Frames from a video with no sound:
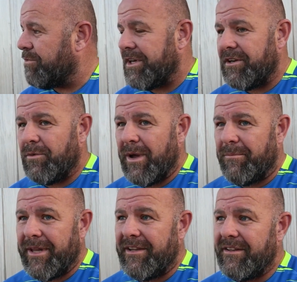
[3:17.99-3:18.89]
winning at
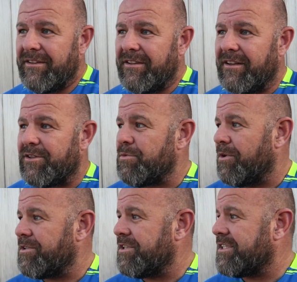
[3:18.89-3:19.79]
Wembley against
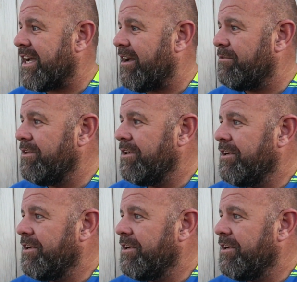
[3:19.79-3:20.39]
Warrington Town,